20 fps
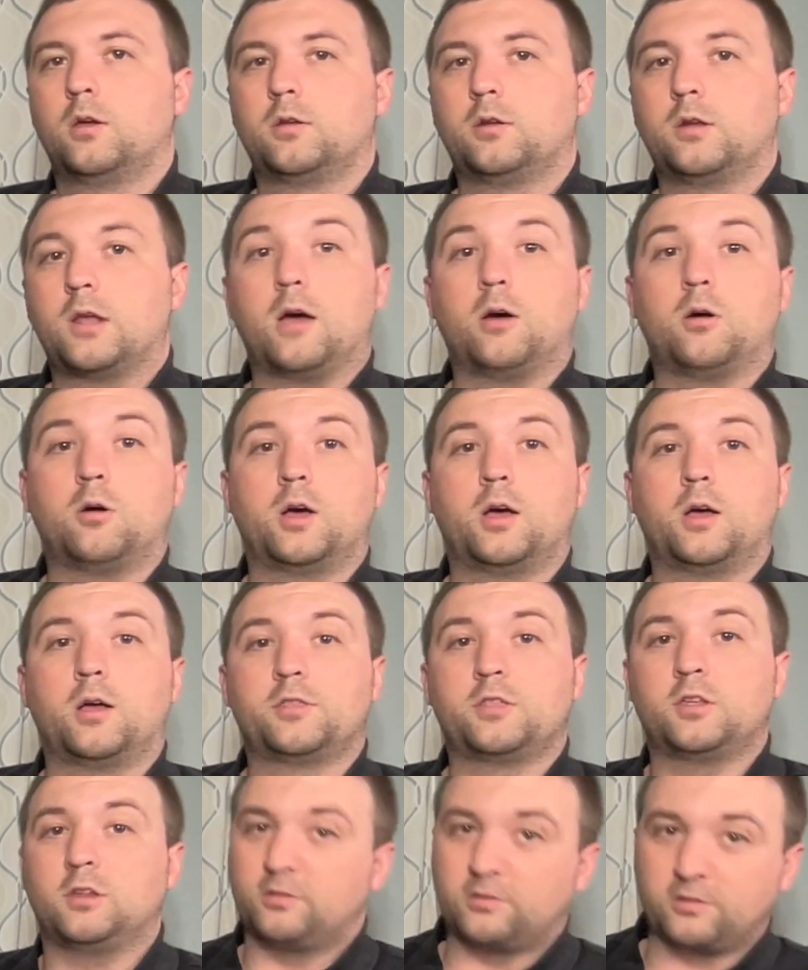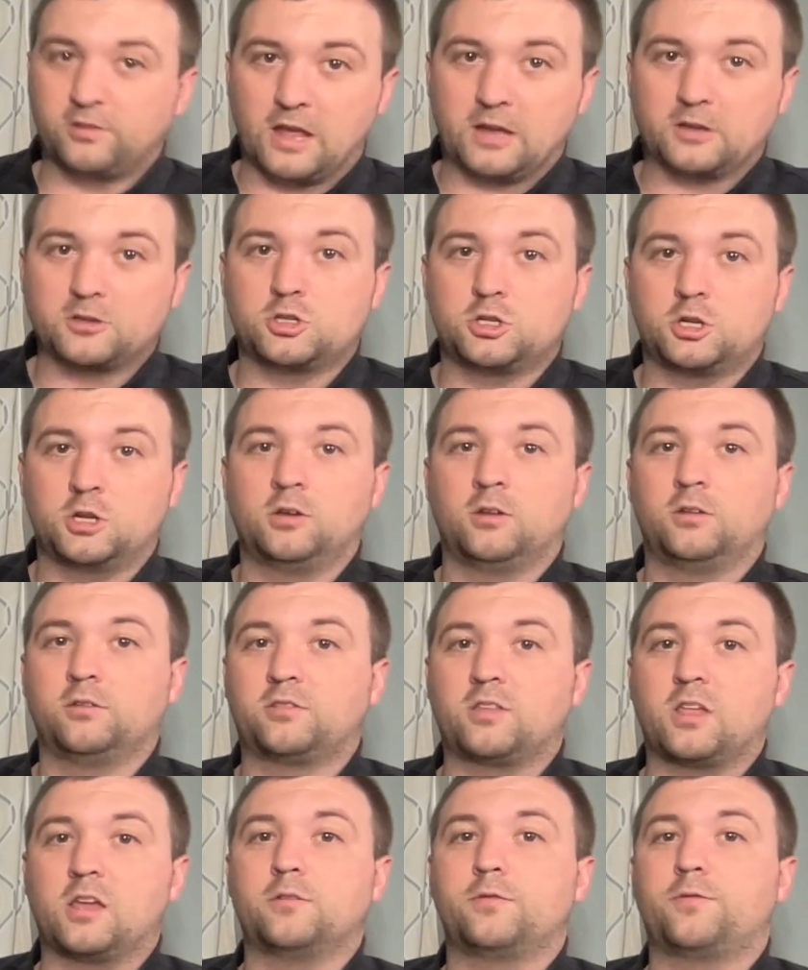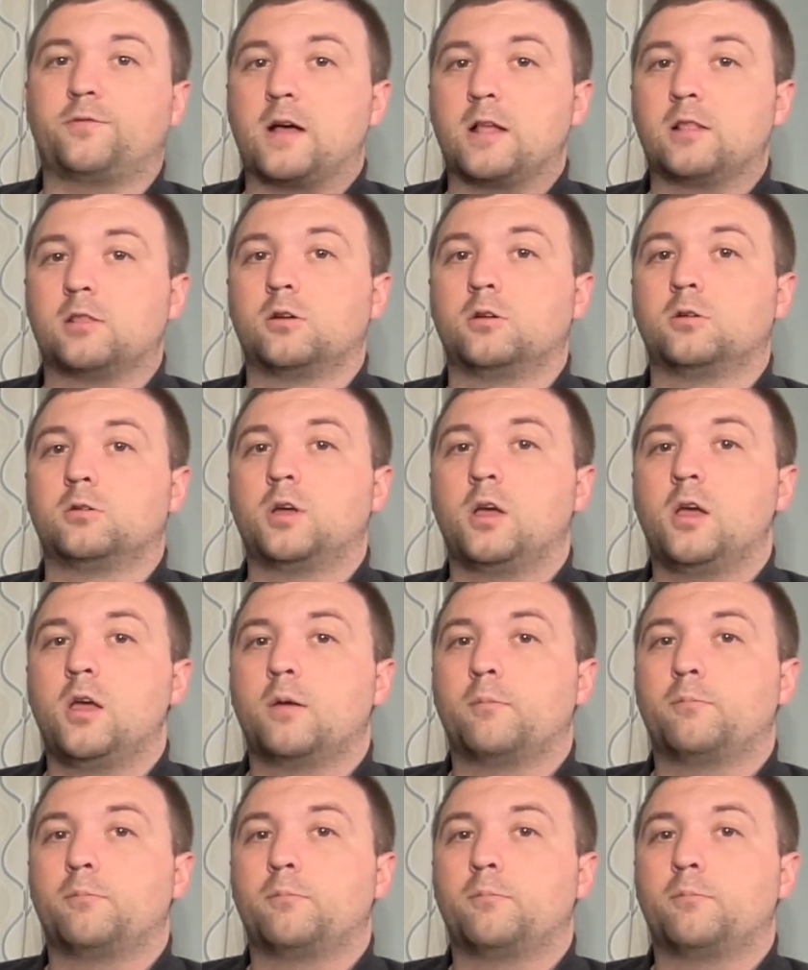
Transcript: Now, uh, this section is then followed